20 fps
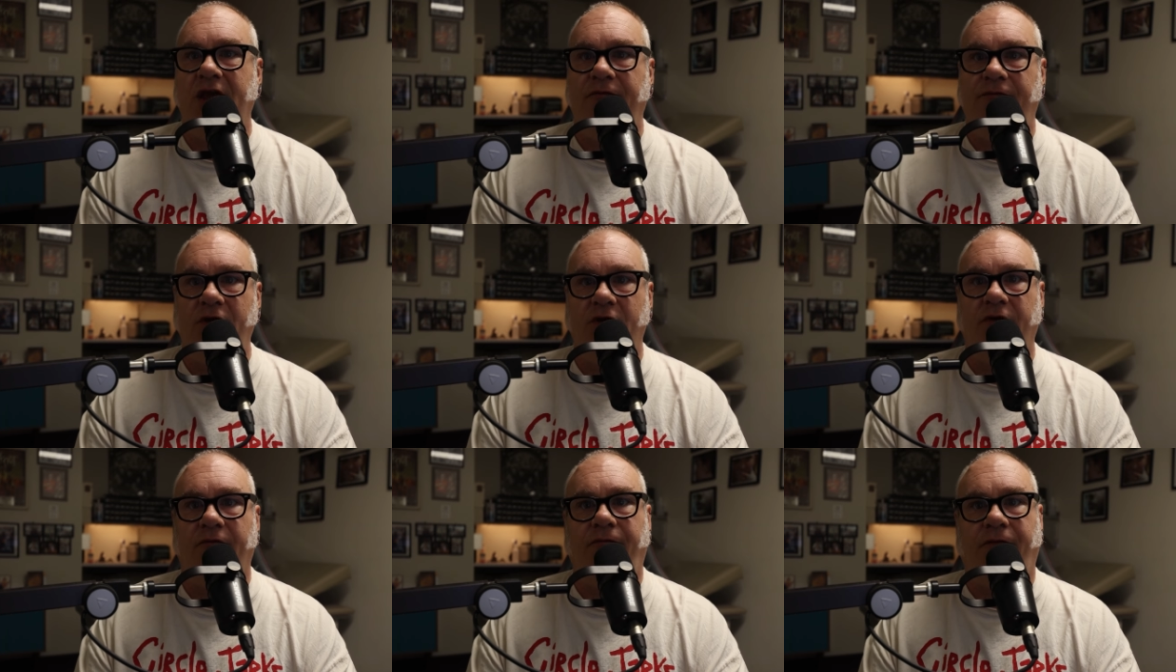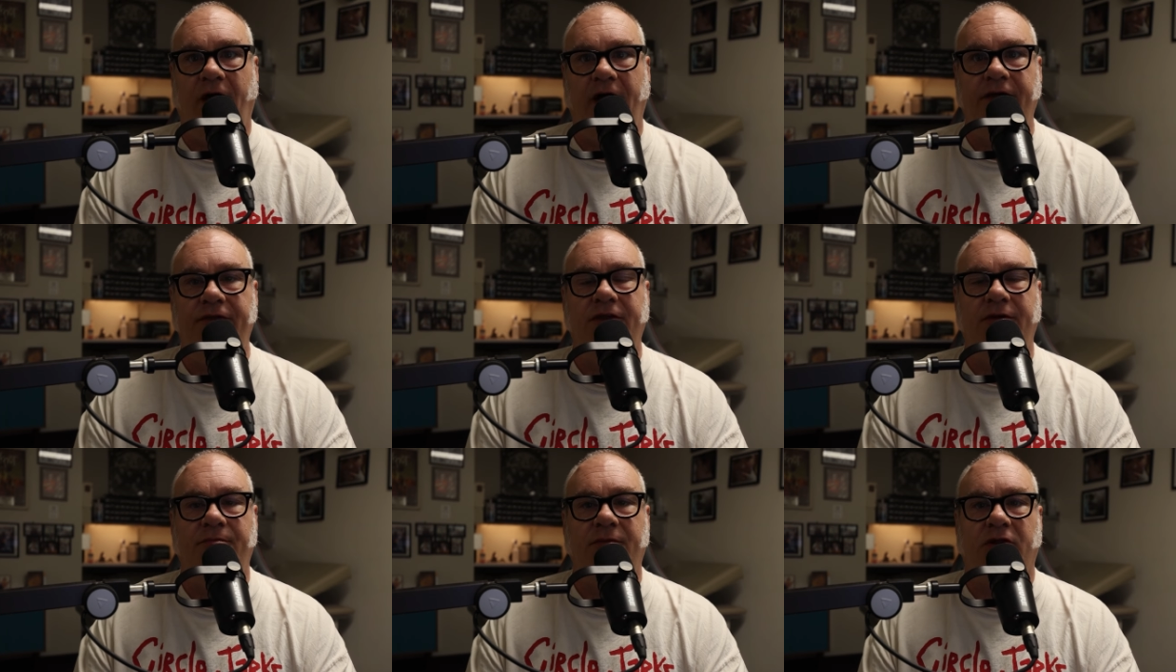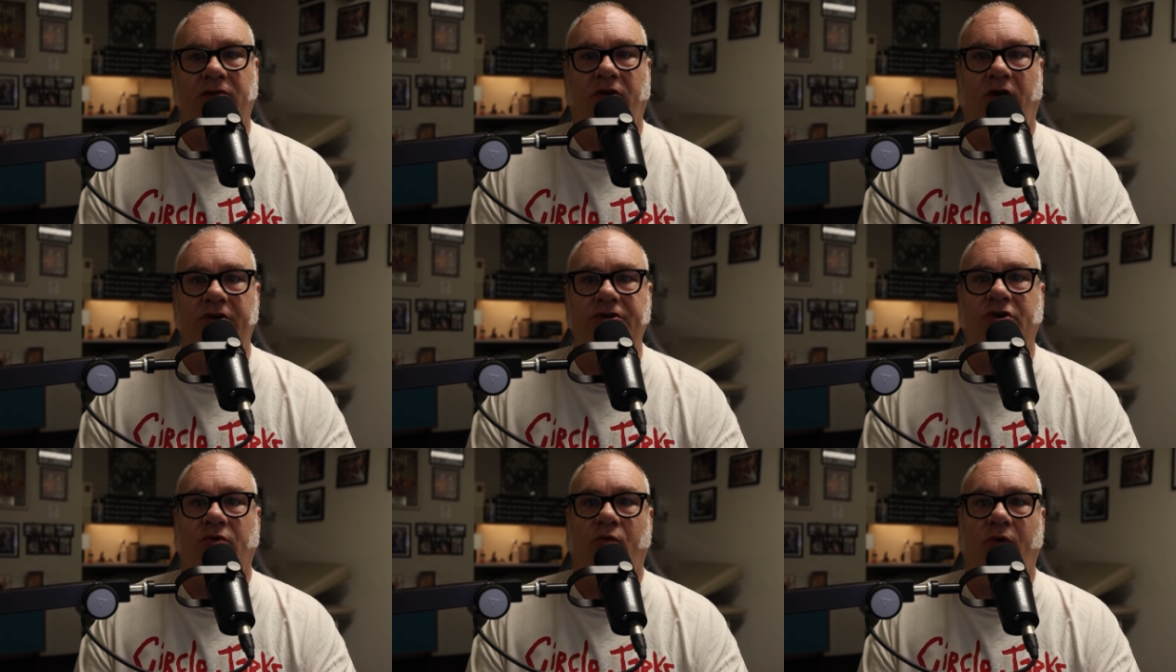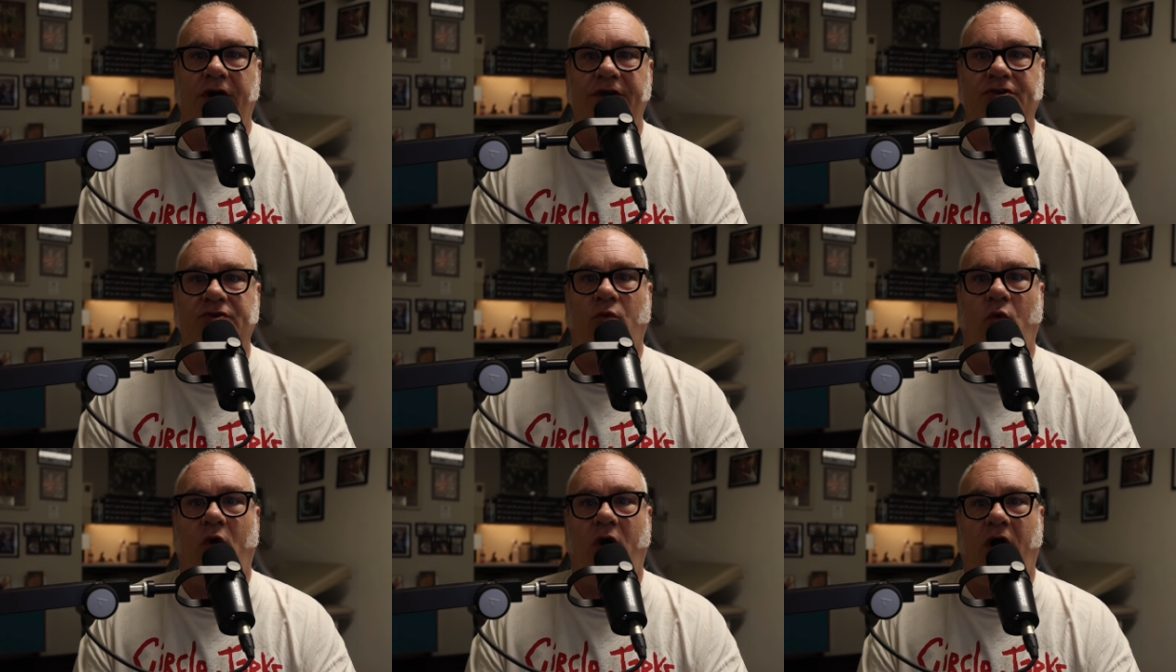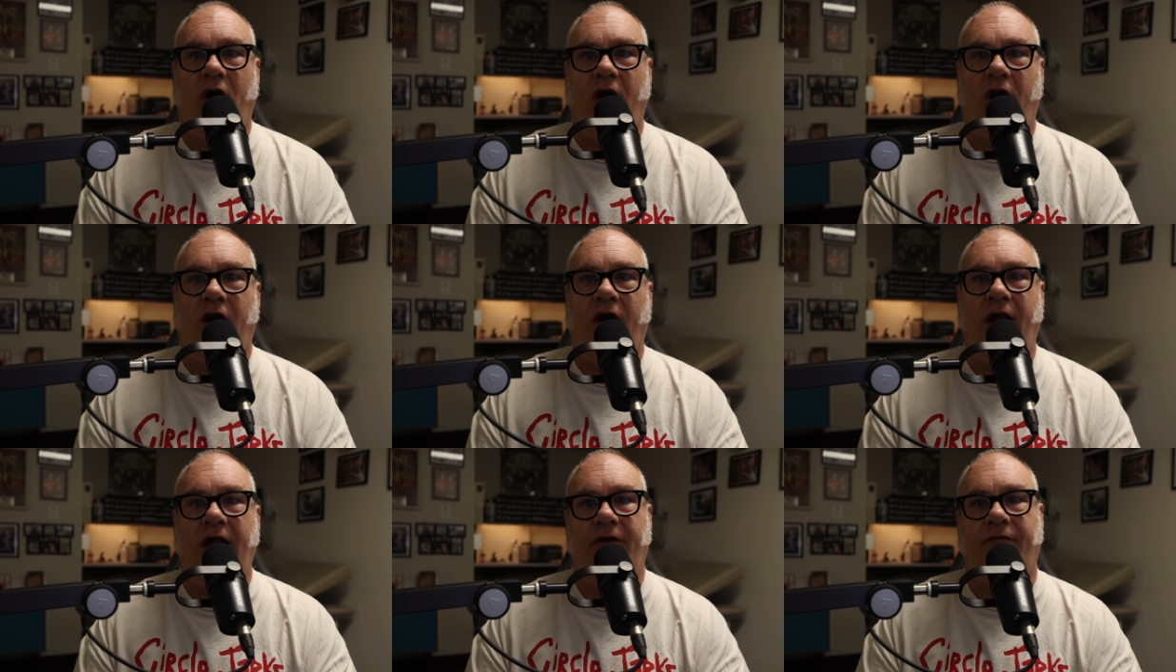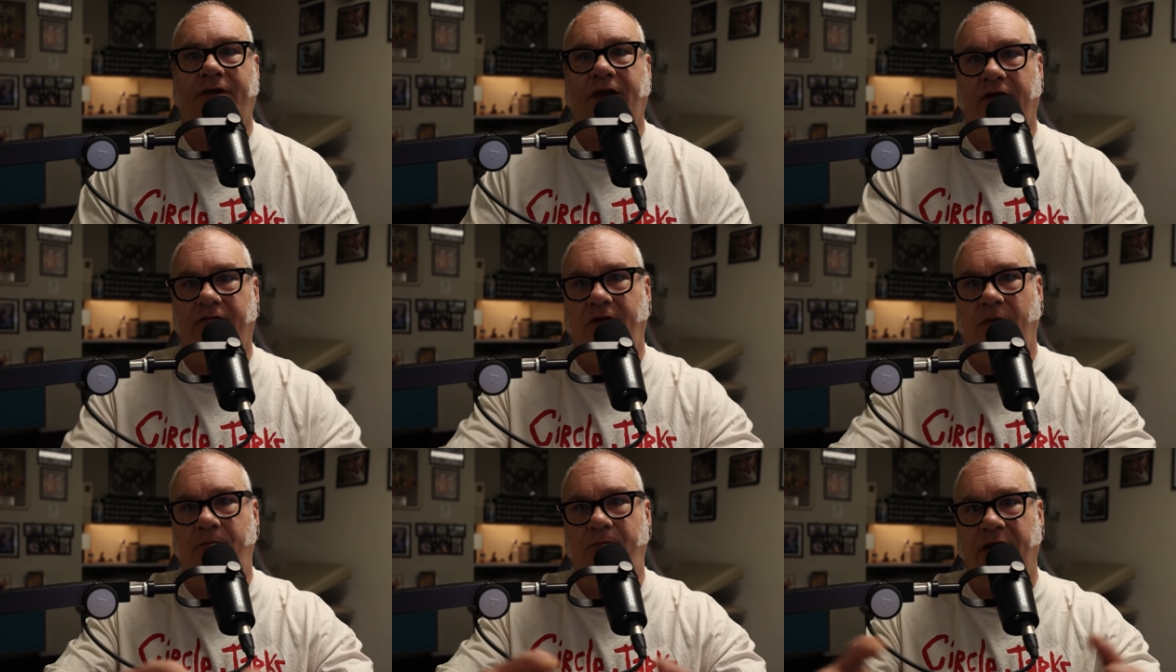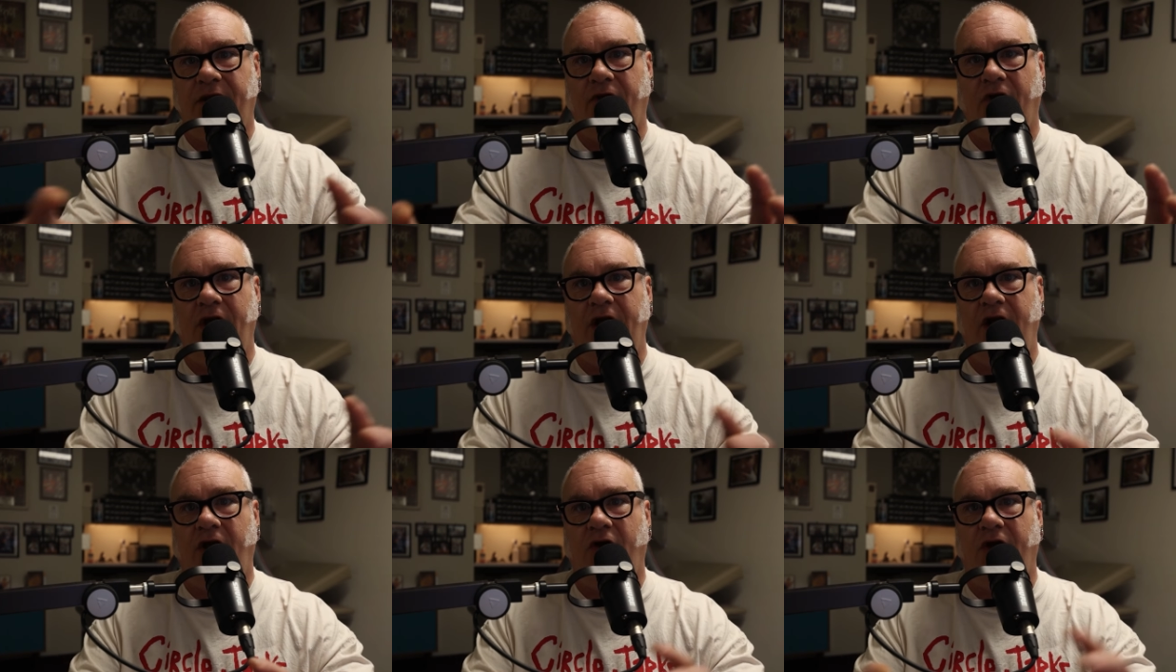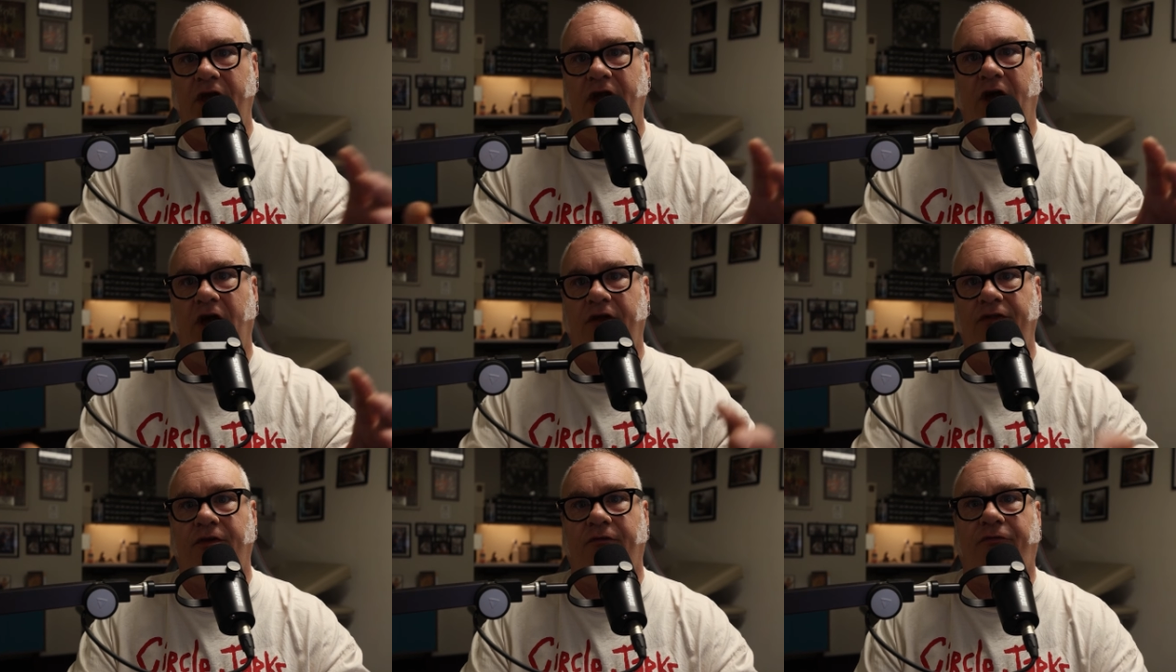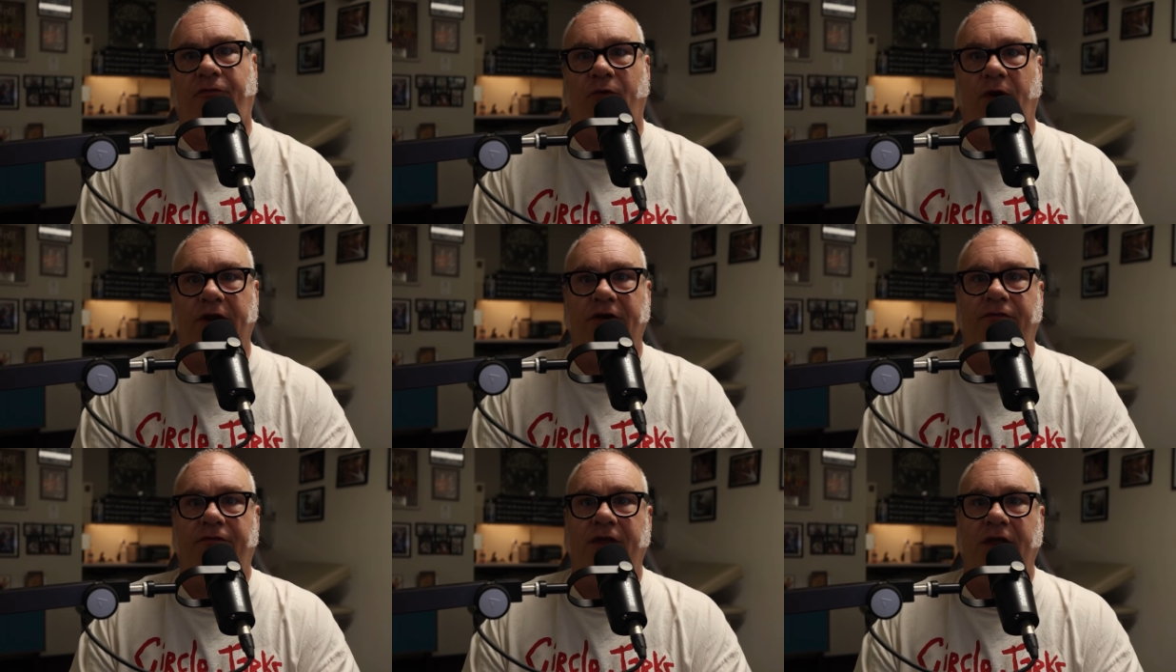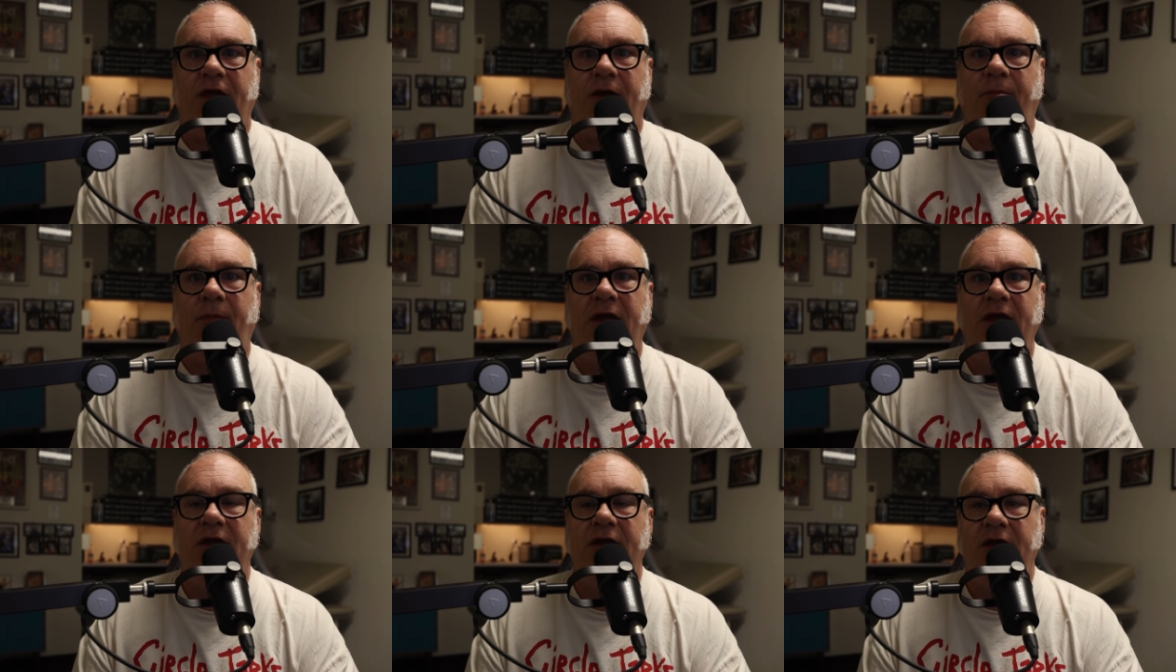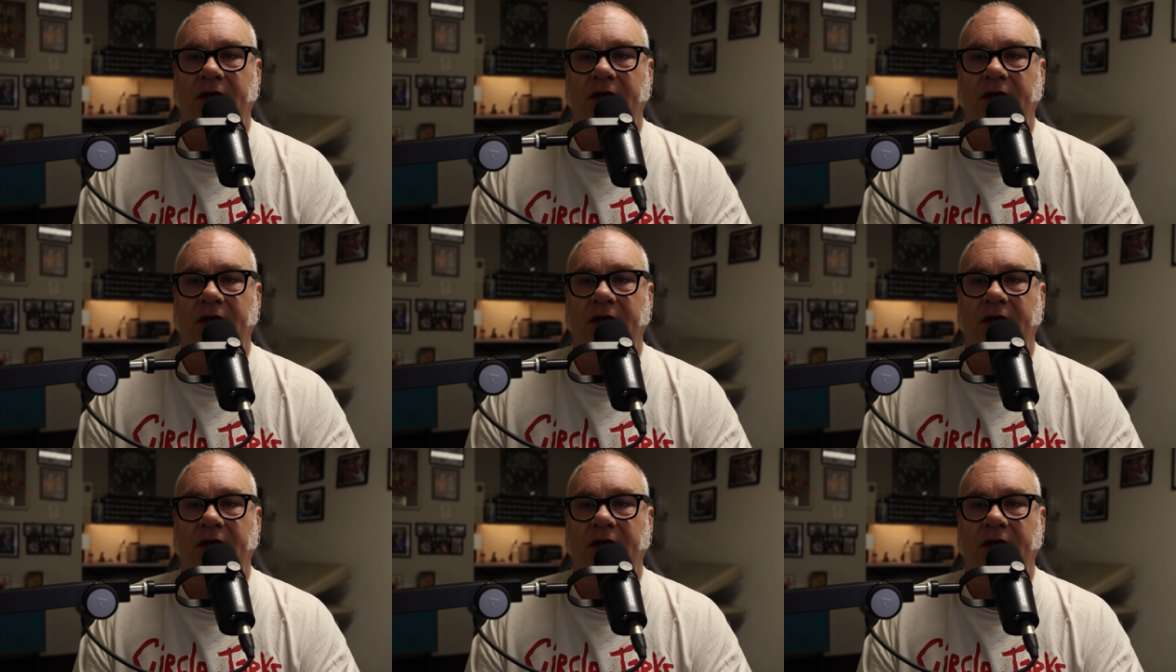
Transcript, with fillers: if you can find them, the larger reservoir have kind of a bigger area on the front of them